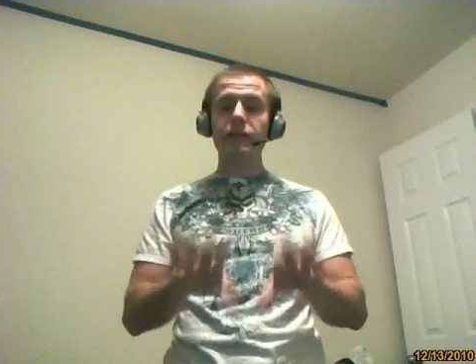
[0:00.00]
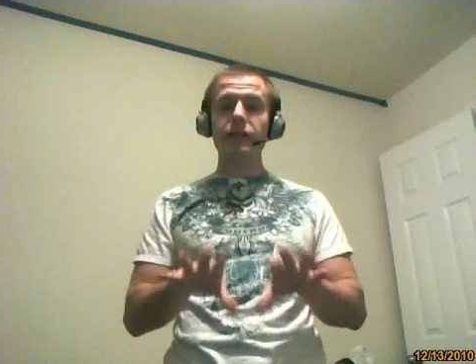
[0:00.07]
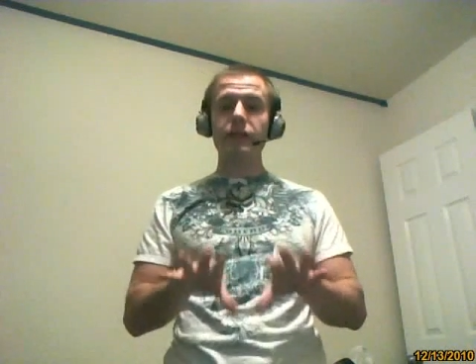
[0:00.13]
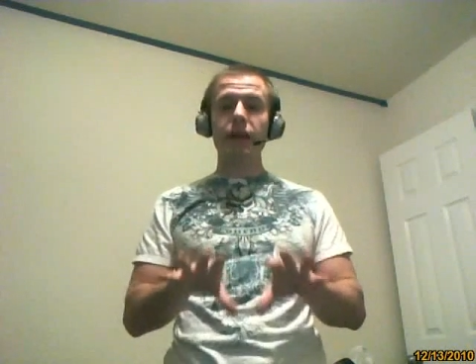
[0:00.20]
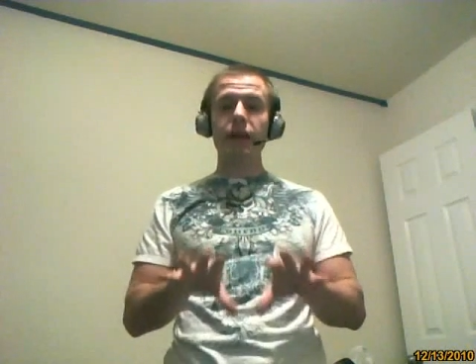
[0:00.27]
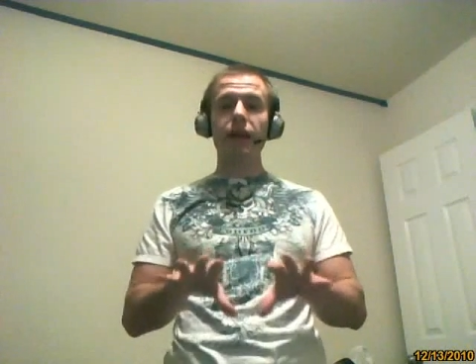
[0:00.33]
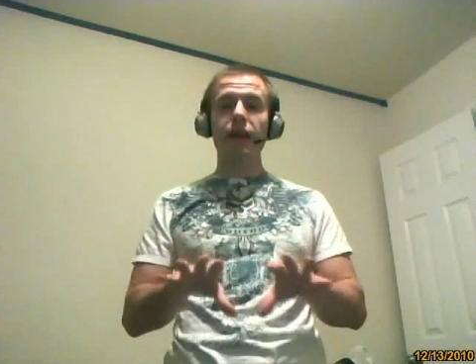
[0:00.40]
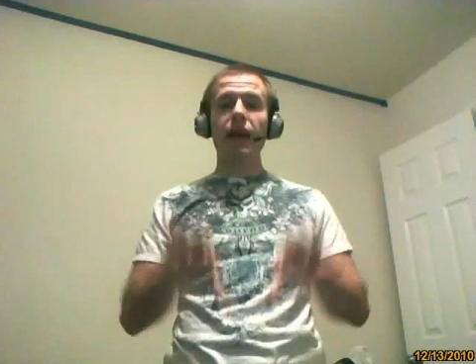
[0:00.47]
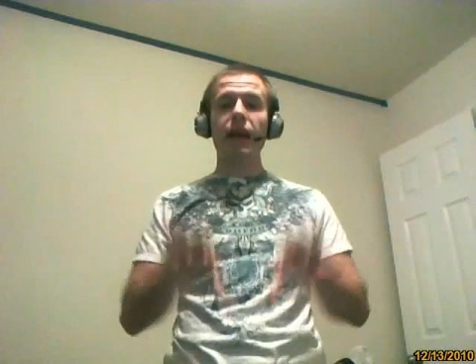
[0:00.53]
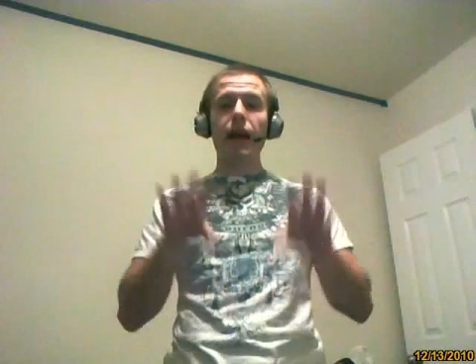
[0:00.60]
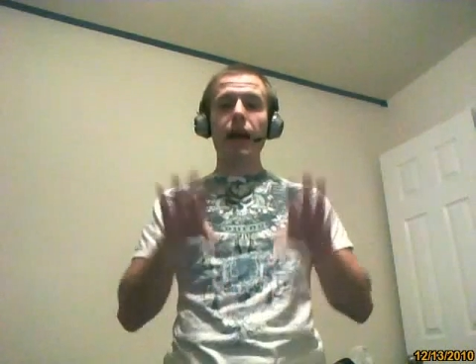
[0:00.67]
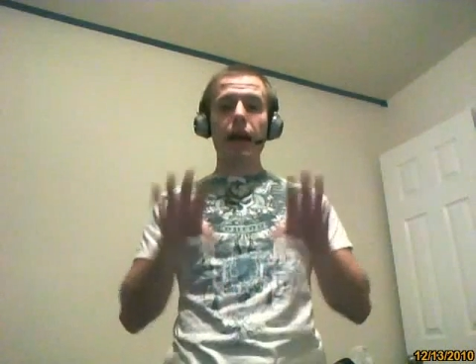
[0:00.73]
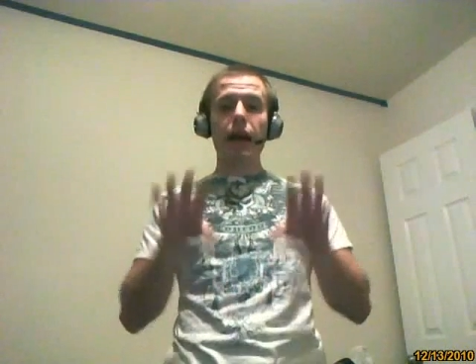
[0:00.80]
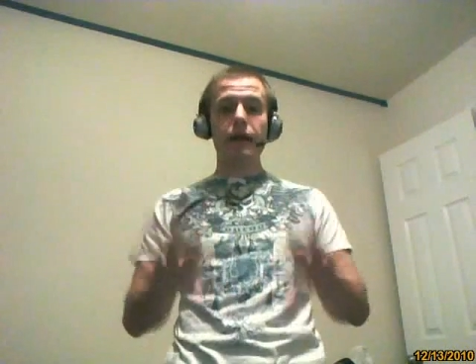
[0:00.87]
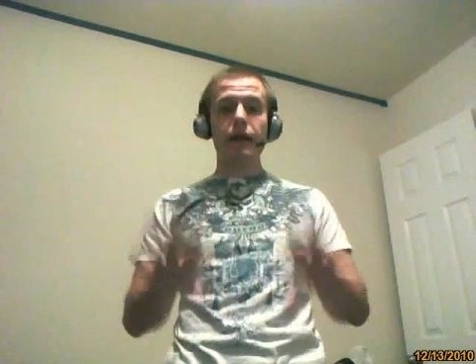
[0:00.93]
day
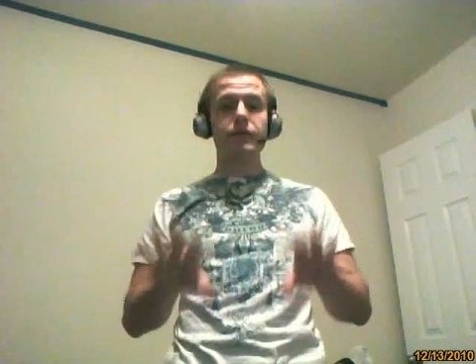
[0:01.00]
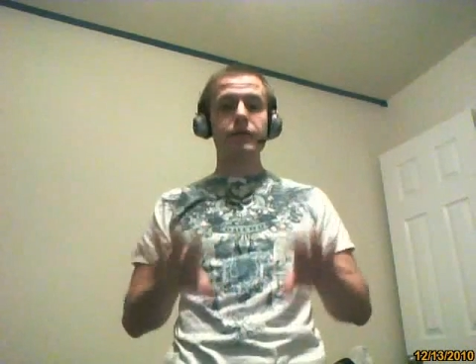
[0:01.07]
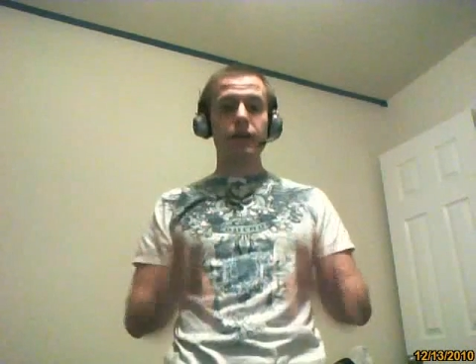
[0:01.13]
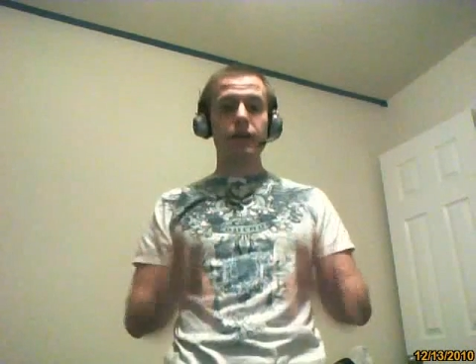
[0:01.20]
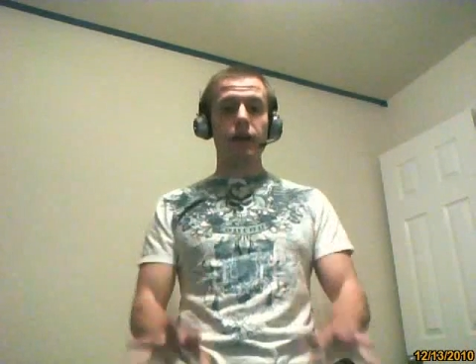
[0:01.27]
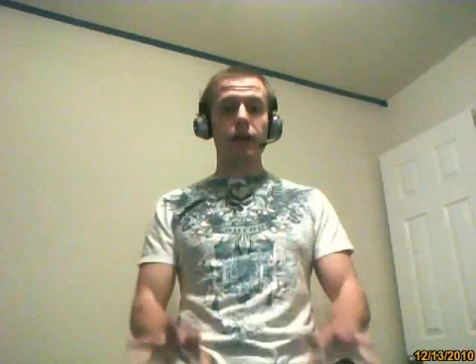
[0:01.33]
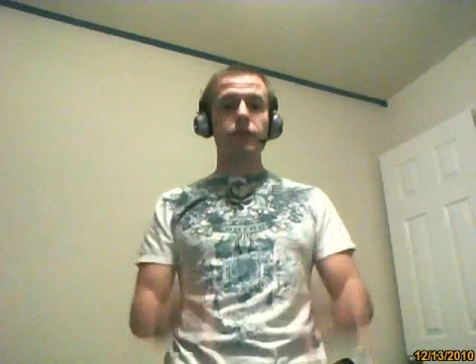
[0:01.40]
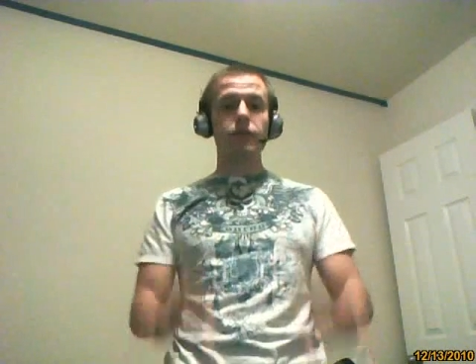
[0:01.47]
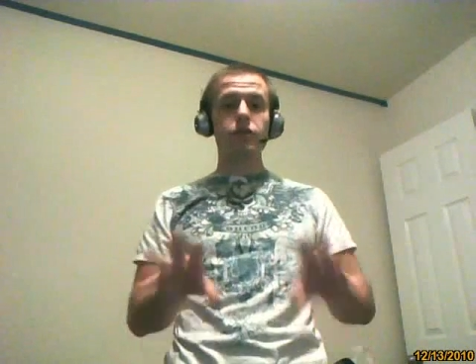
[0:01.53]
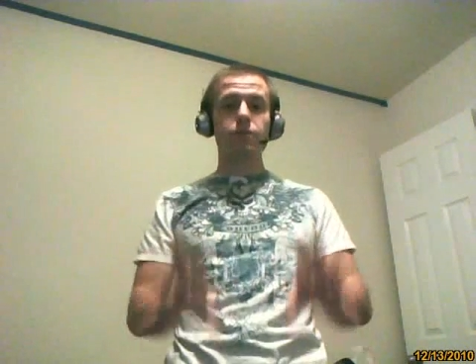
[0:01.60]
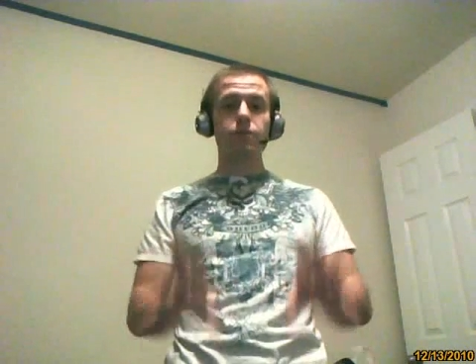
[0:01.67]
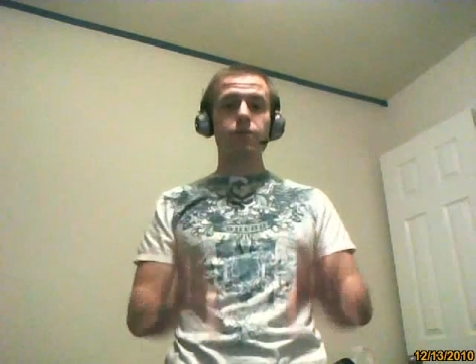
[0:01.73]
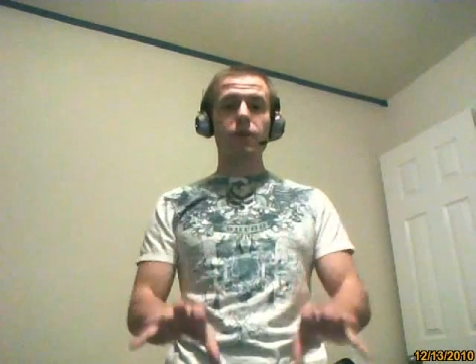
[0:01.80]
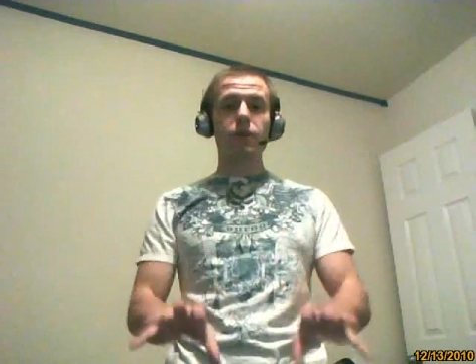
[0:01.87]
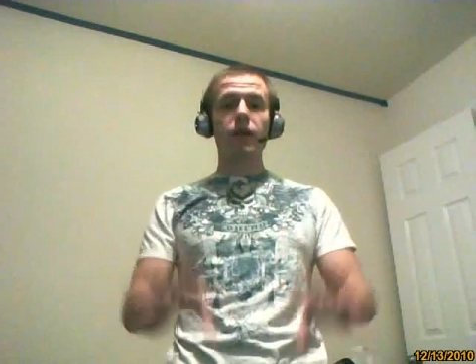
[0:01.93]
as a
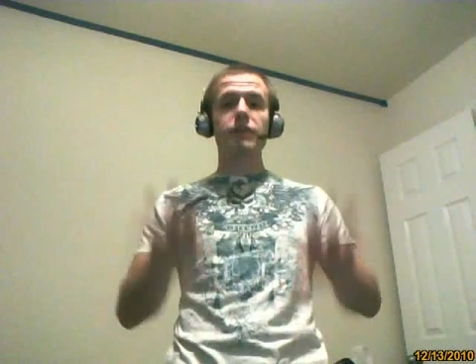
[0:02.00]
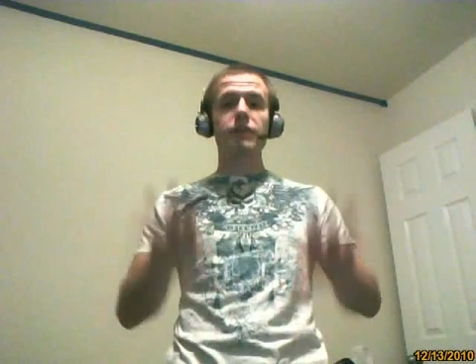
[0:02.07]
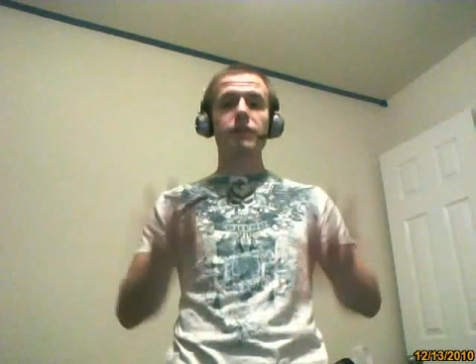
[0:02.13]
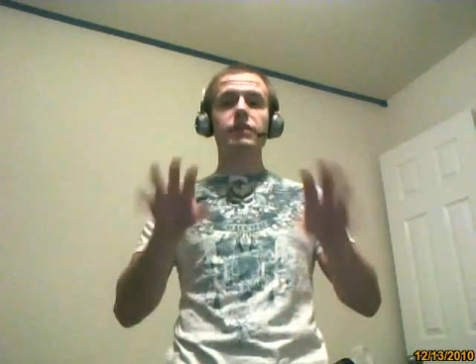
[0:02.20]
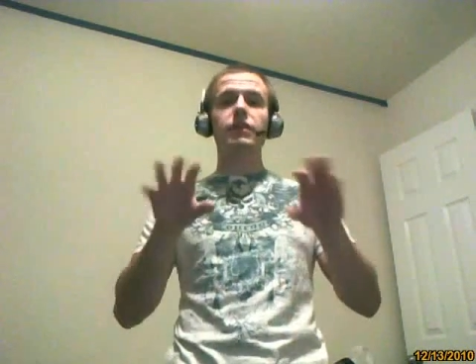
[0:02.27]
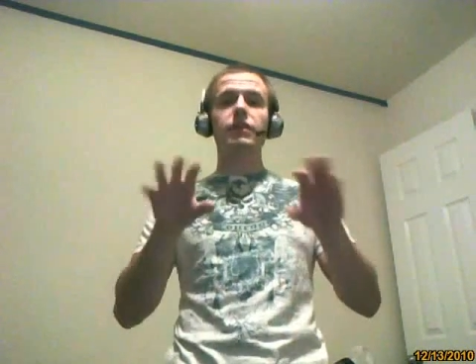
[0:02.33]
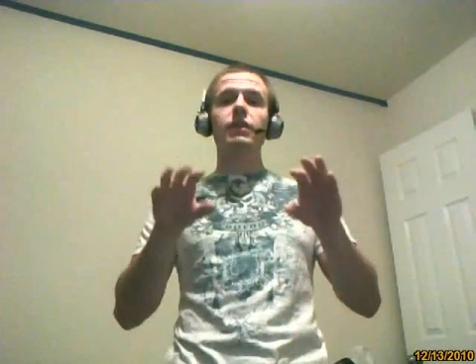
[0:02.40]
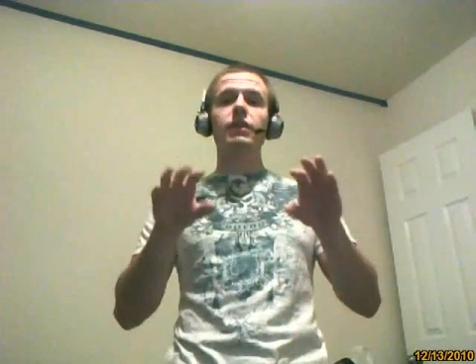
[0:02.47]
CollegePlus,